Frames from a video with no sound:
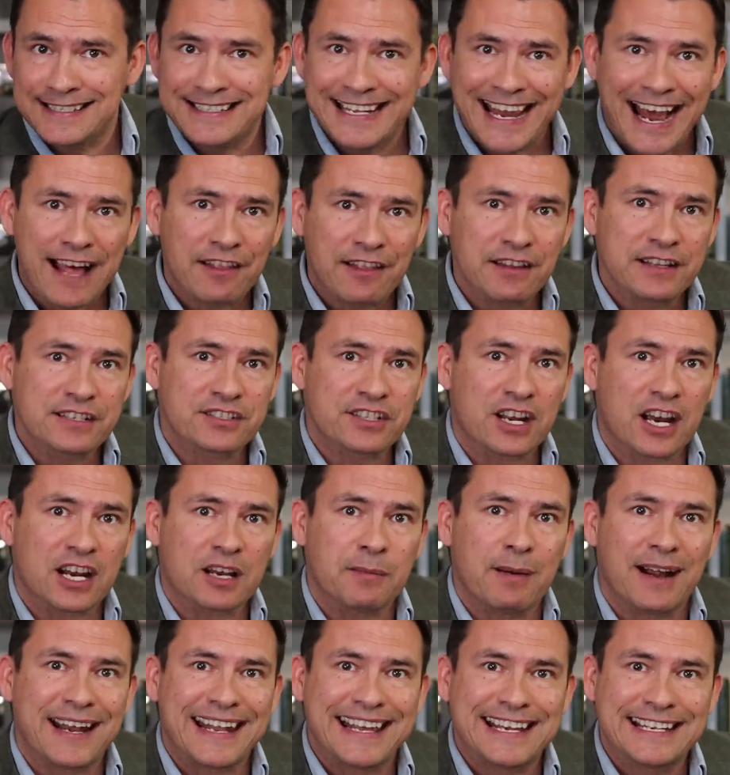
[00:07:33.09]
Now let's talk
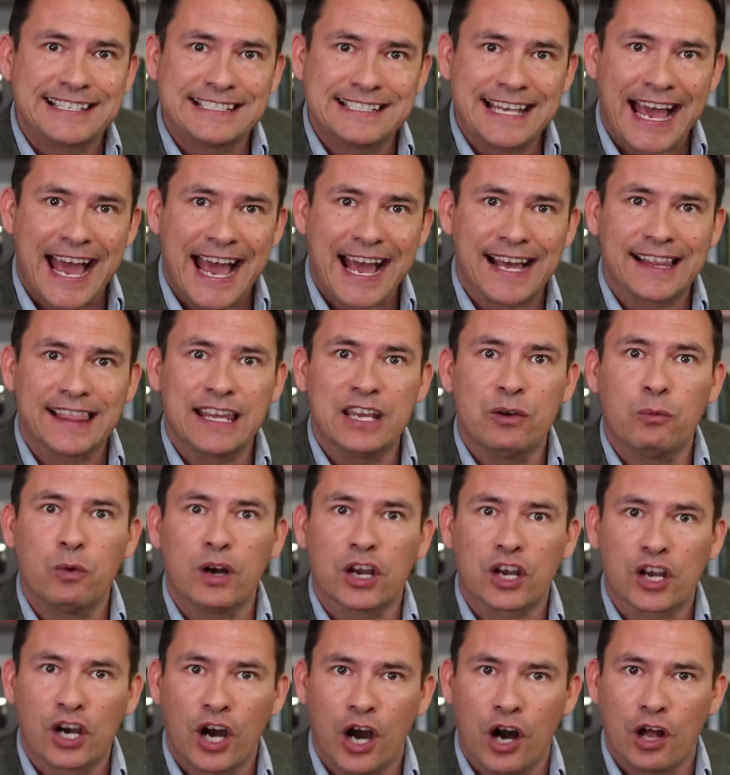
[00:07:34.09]
about exactly
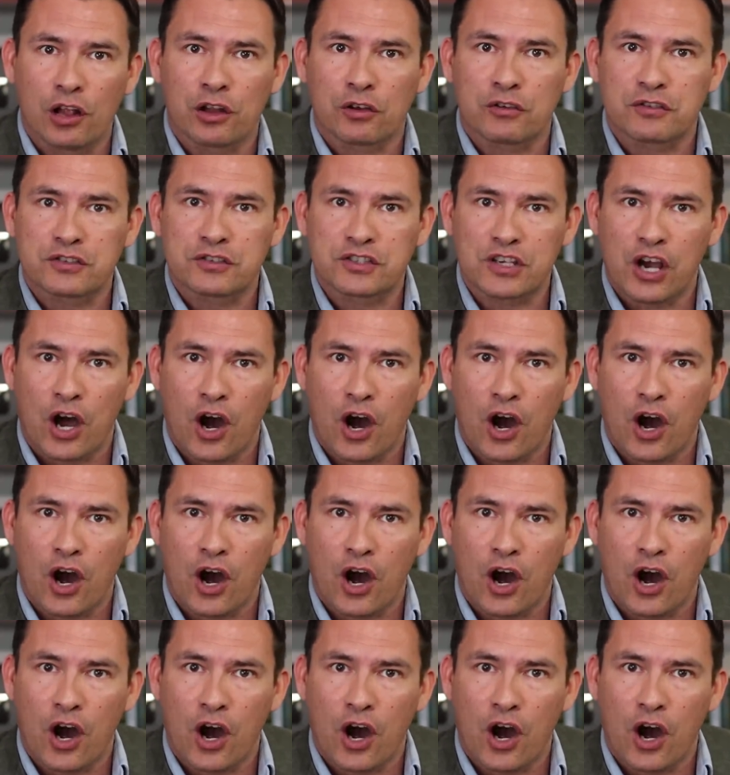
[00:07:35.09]
what collars